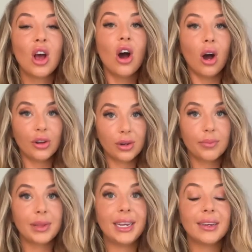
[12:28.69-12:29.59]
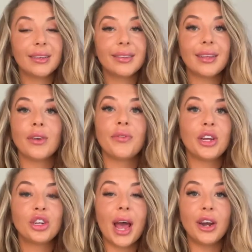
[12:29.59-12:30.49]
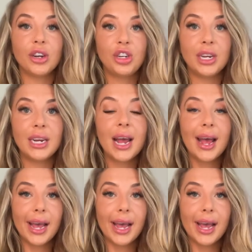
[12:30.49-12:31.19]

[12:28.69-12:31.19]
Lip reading: honorably selfish energy